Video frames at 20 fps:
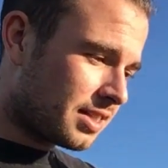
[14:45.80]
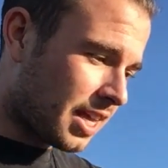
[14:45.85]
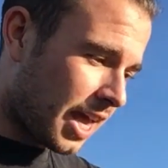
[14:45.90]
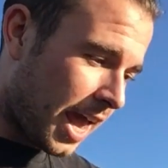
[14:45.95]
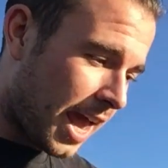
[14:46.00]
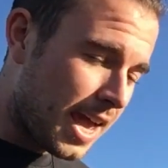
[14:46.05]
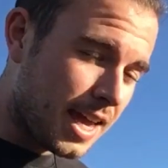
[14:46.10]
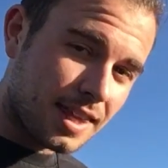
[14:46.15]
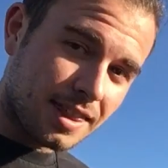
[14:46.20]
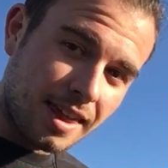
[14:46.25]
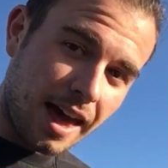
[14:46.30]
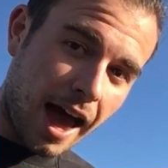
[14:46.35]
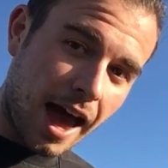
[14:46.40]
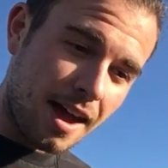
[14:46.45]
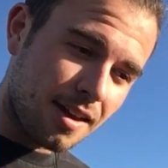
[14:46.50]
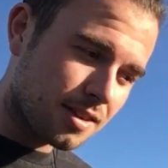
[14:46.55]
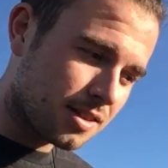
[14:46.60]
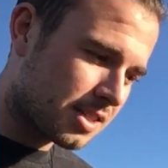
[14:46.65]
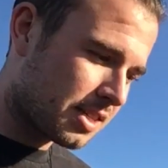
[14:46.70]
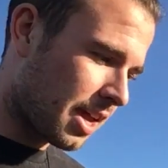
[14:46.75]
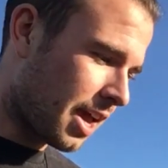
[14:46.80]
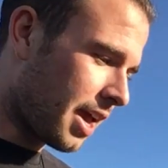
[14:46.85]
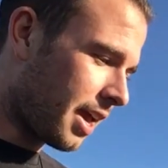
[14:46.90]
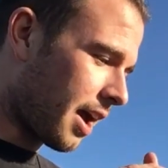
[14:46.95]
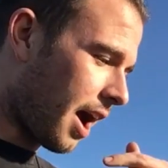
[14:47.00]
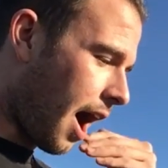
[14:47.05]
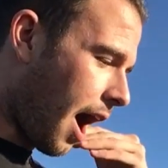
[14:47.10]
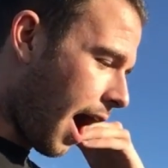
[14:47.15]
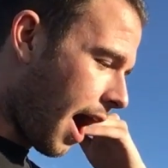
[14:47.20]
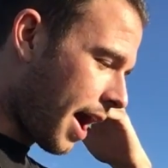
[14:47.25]
Take that
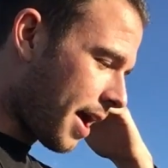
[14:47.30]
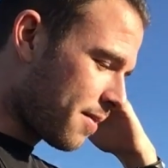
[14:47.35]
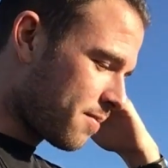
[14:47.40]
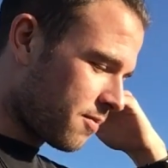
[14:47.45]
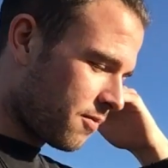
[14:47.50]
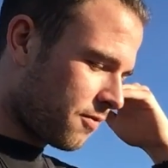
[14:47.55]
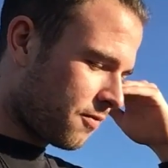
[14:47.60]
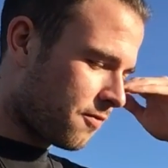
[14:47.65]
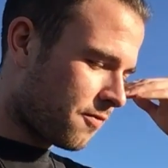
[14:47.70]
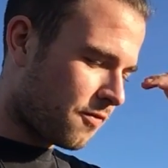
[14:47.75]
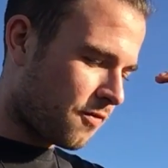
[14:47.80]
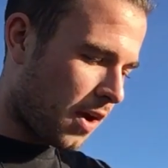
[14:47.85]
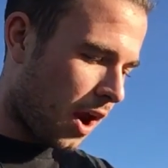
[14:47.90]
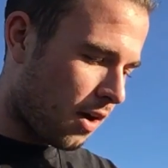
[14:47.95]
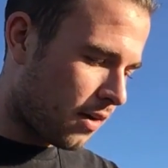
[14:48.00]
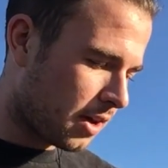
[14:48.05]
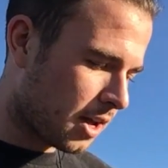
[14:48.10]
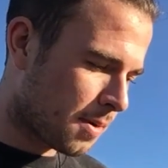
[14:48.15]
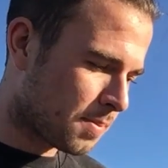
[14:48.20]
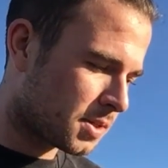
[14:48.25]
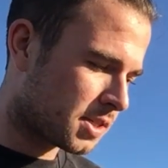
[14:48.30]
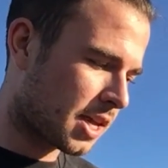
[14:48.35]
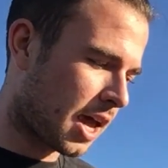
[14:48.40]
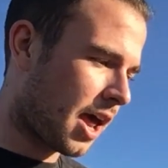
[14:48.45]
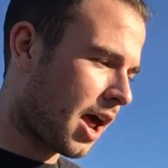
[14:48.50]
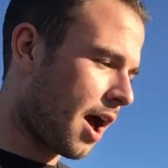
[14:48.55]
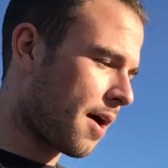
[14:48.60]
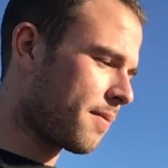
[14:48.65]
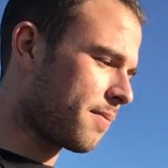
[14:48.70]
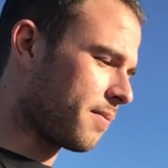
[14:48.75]
saying, I'm very
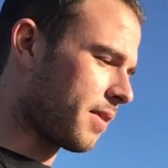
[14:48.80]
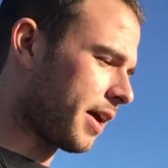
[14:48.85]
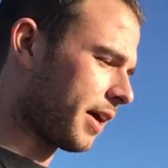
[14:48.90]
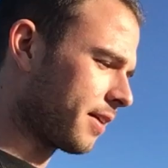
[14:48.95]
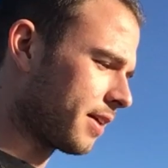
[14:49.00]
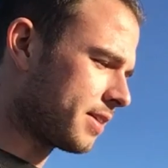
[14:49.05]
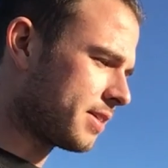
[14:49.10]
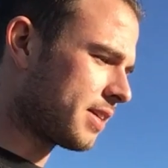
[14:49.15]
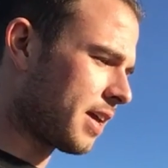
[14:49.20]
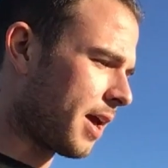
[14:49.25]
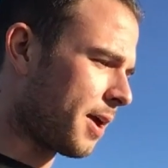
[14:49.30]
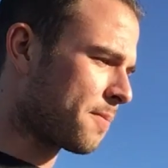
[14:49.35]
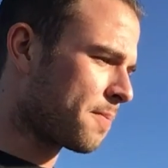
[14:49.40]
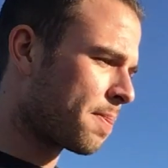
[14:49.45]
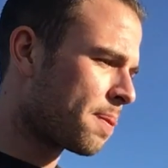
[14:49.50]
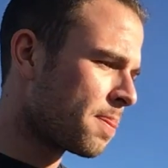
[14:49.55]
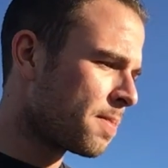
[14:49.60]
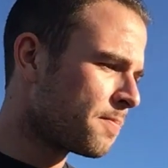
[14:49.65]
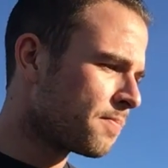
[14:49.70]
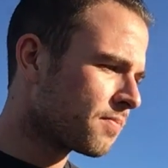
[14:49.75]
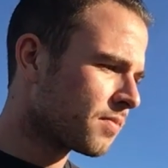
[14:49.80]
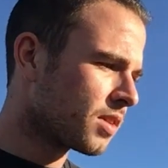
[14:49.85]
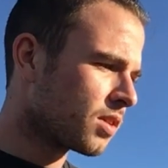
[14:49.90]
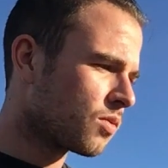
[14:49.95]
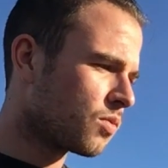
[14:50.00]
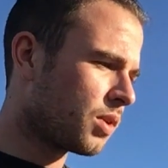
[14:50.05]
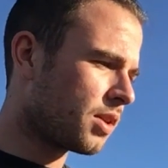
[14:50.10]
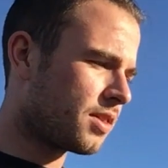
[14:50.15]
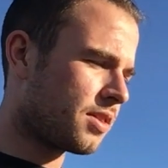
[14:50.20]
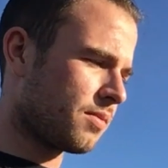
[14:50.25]
upset. I'm like, let's say
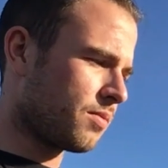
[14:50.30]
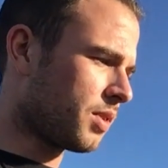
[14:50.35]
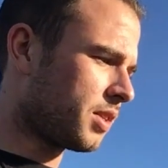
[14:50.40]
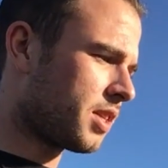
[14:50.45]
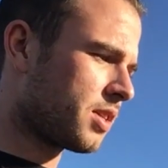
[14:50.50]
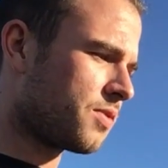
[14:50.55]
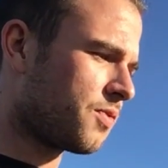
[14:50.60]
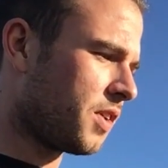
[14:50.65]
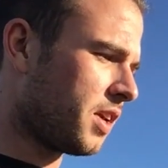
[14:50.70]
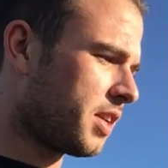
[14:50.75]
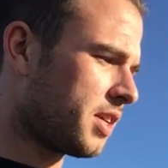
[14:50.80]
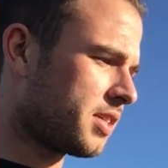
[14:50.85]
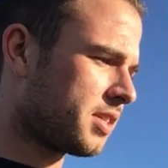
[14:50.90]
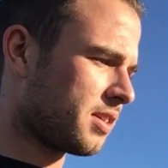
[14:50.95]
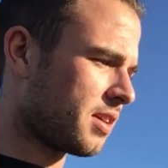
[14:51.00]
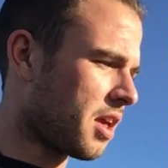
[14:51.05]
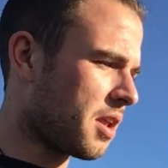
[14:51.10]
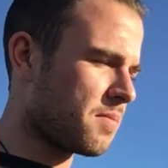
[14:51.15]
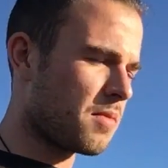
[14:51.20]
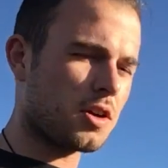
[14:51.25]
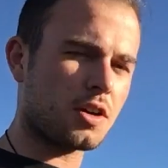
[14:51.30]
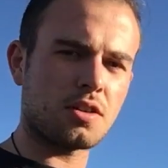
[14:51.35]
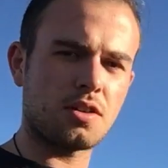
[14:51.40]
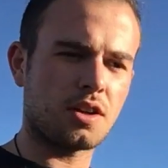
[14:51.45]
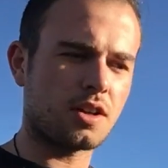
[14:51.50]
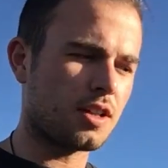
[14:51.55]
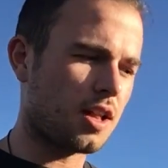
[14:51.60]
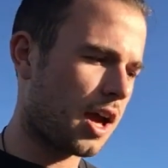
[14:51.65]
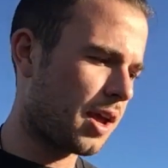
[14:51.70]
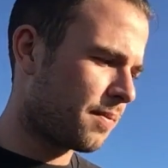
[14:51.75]
with this Venus and
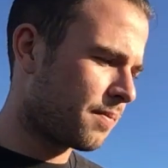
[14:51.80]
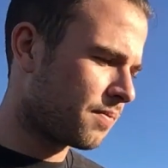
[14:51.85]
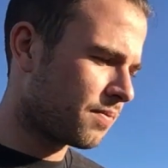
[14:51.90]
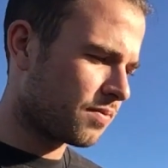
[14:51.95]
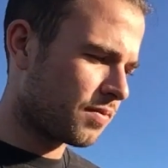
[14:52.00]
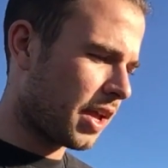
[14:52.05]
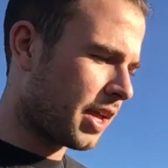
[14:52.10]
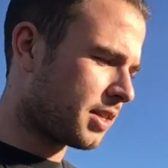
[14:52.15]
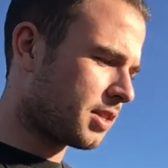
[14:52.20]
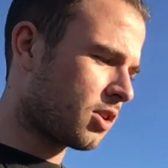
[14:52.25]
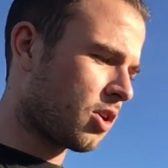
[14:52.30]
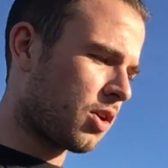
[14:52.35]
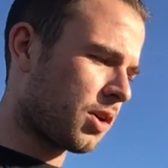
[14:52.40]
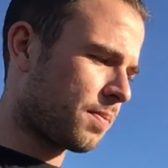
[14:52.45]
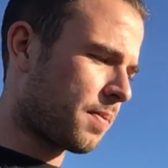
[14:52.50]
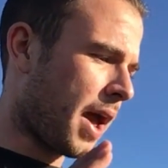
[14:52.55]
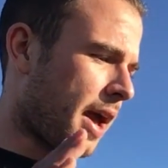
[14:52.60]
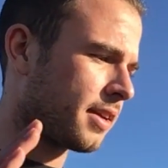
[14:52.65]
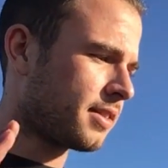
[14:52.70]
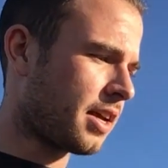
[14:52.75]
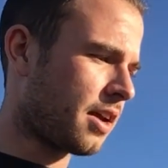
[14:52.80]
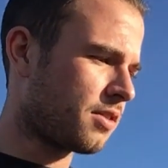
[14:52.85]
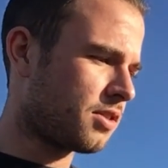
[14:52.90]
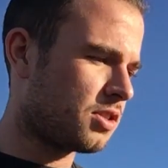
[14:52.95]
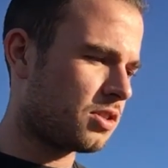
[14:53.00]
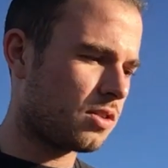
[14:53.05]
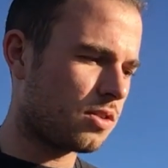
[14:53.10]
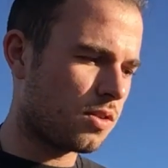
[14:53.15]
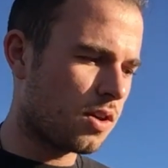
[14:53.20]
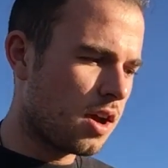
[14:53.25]
Mercury collide, it's going back down
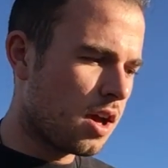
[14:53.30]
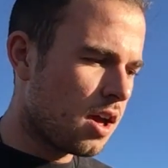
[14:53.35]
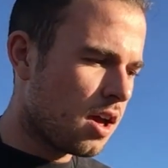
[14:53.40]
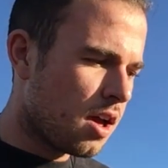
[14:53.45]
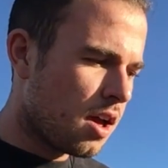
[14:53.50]
to,